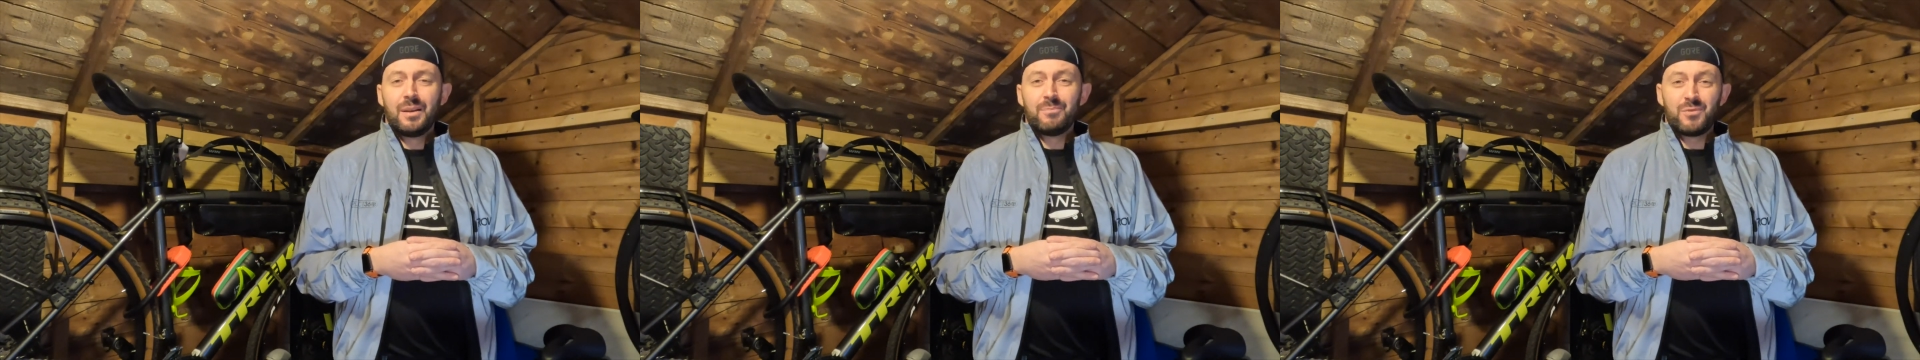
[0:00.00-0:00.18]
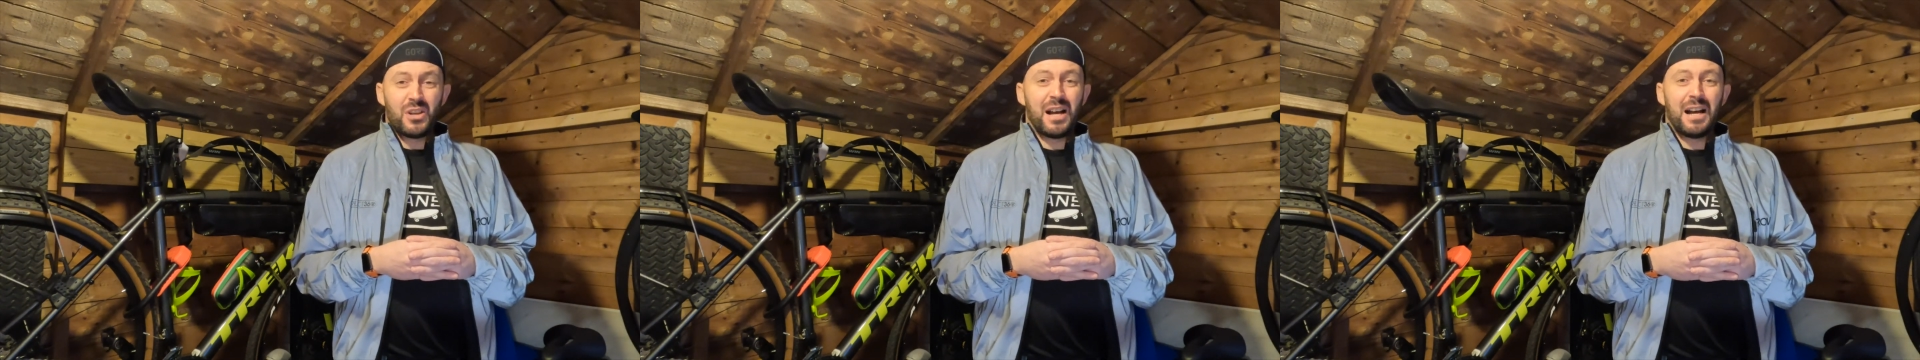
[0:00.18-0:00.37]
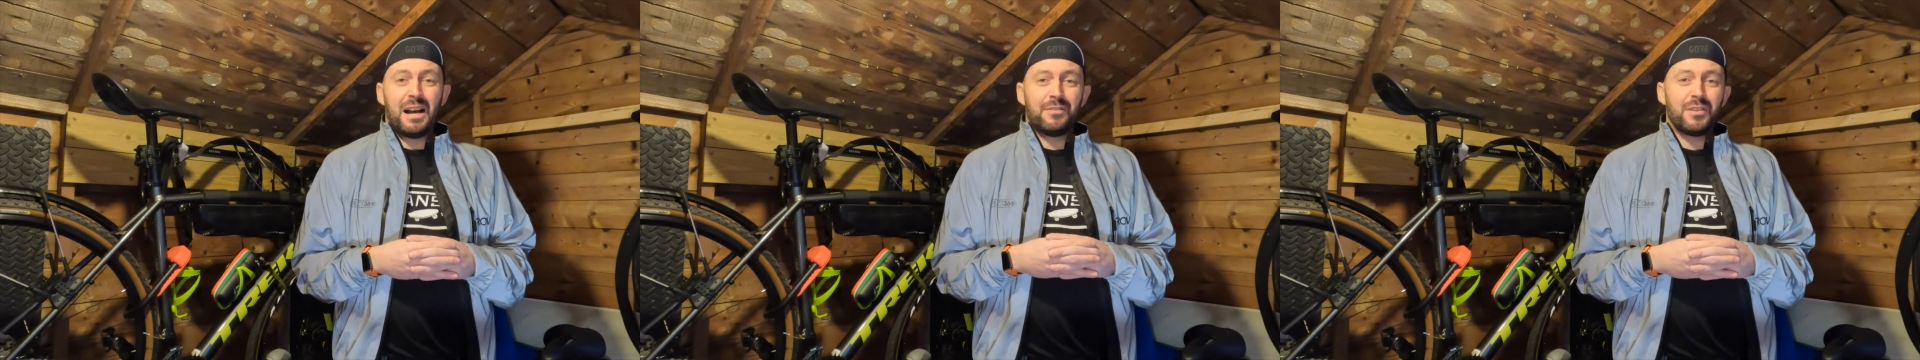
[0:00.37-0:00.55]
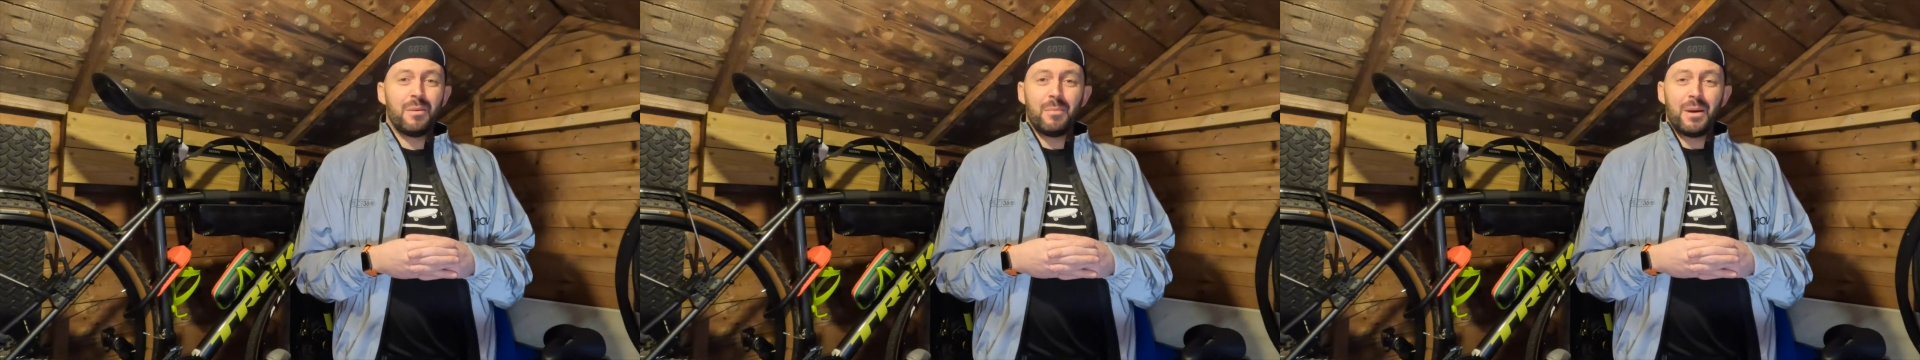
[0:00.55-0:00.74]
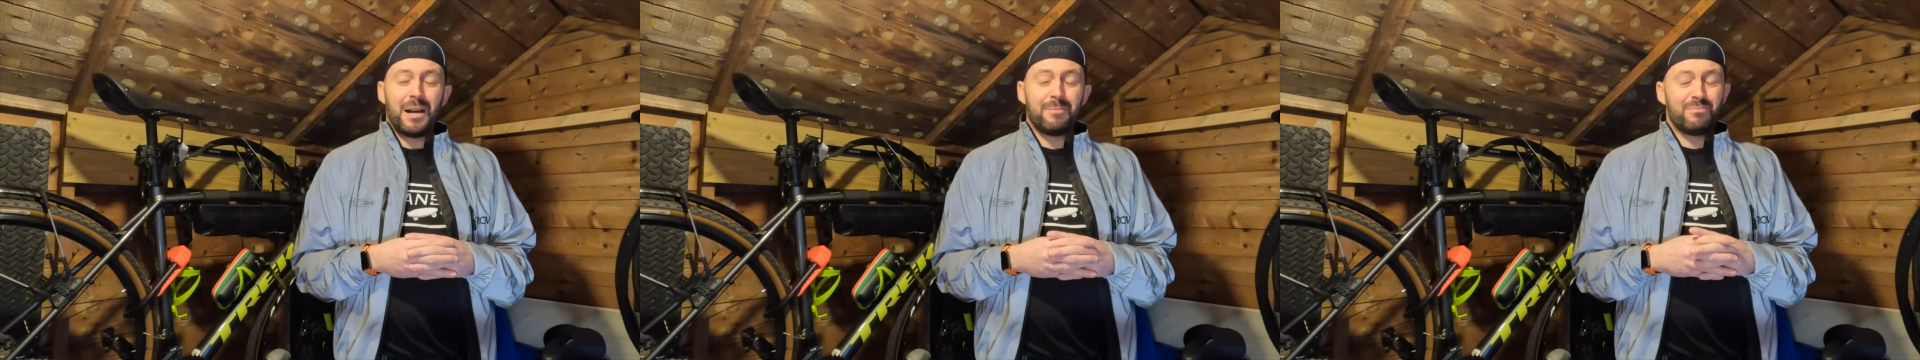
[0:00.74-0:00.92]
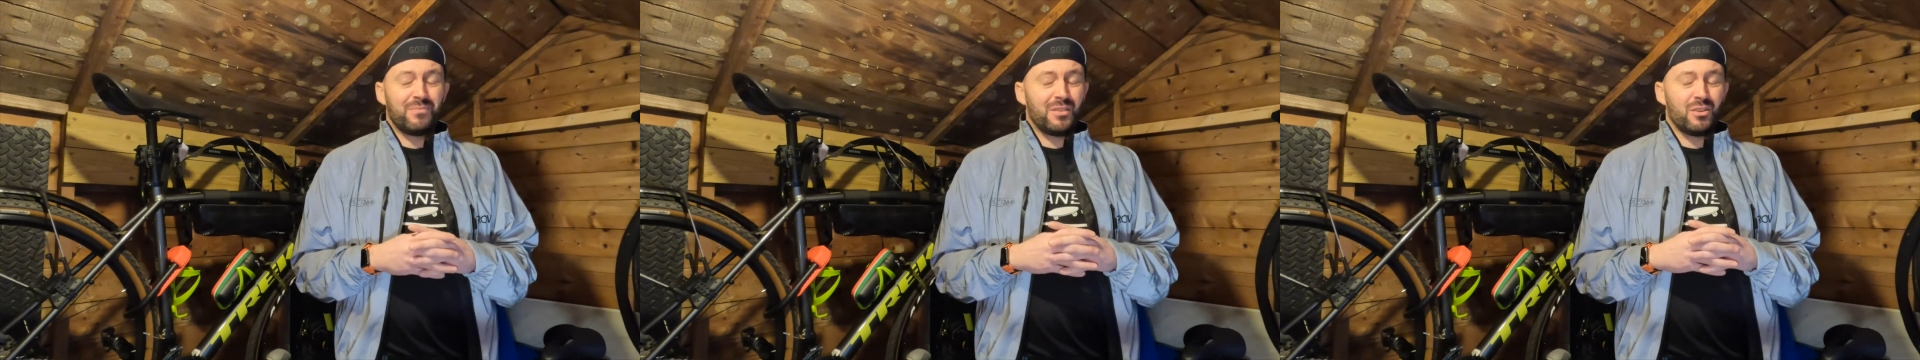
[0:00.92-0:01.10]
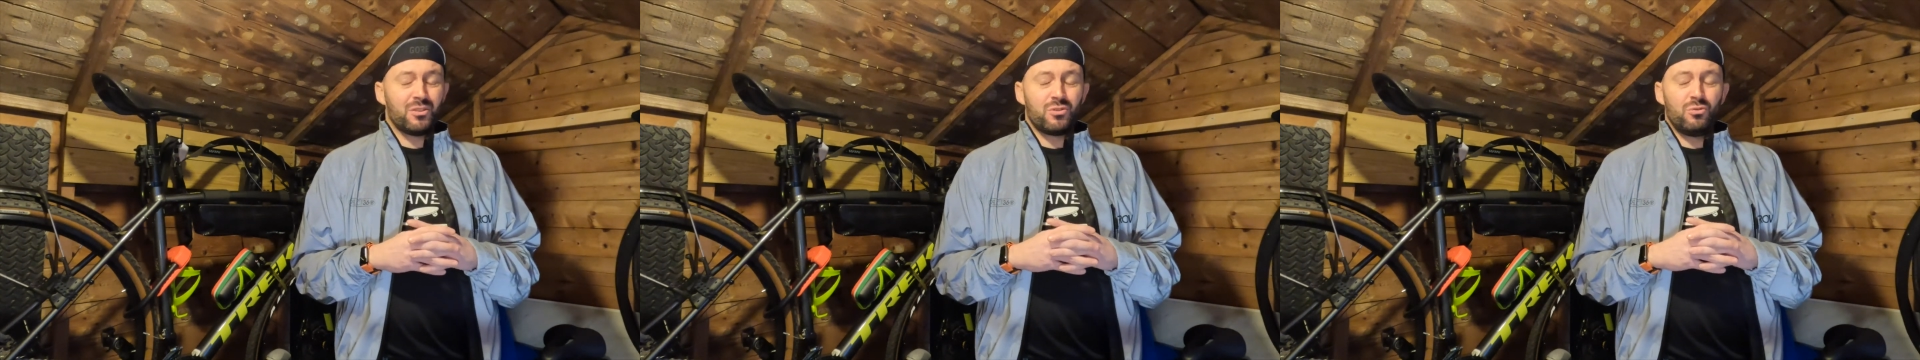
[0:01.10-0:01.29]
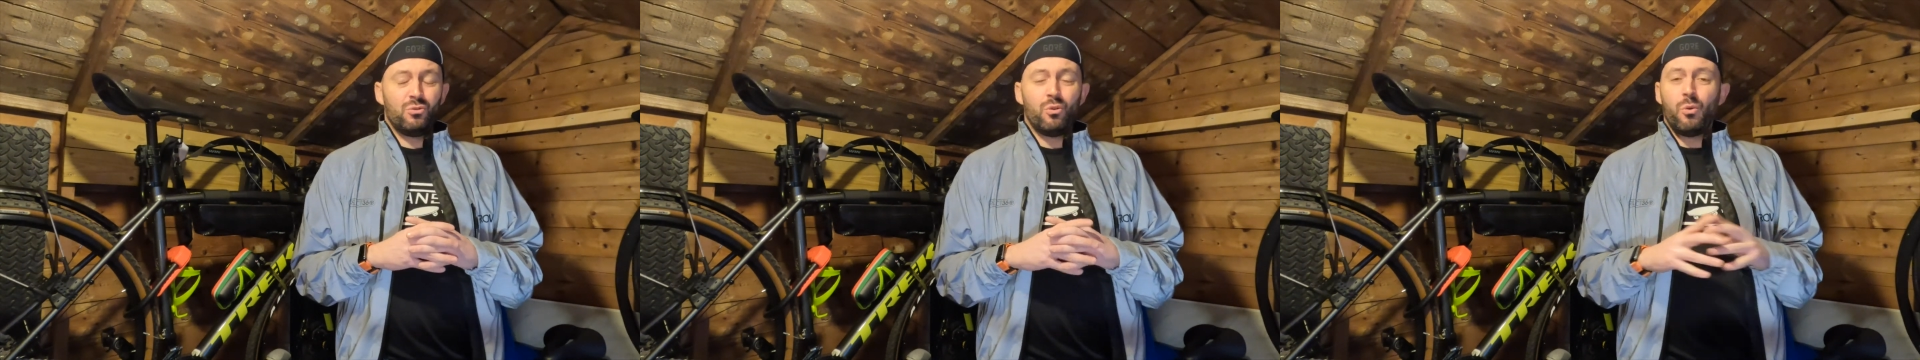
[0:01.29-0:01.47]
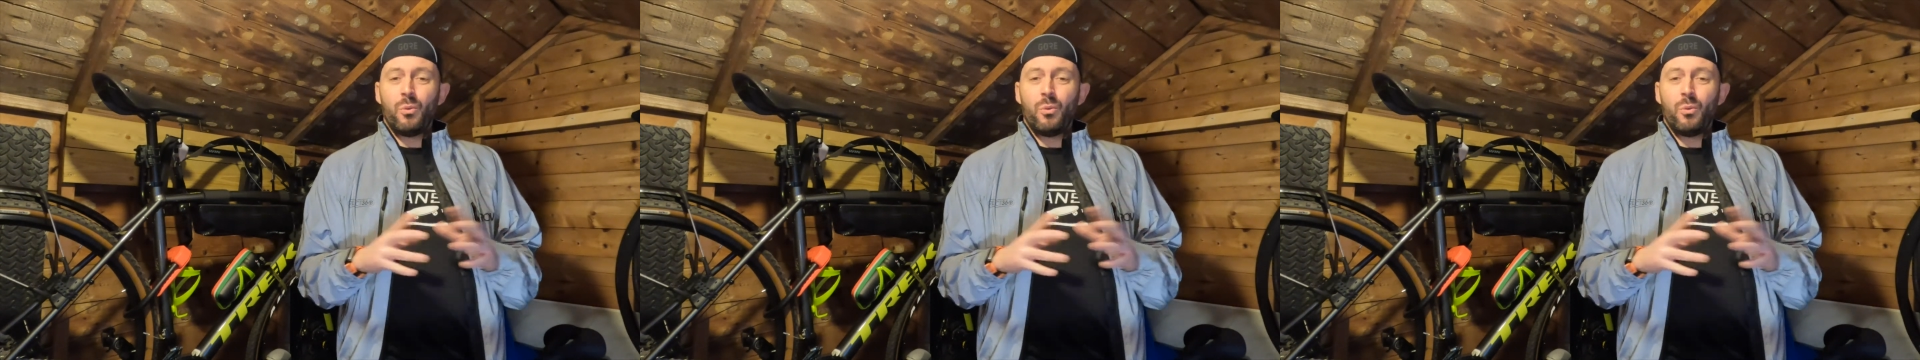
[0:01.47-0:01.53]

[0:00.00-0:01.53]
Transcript: So I have to admit, there's no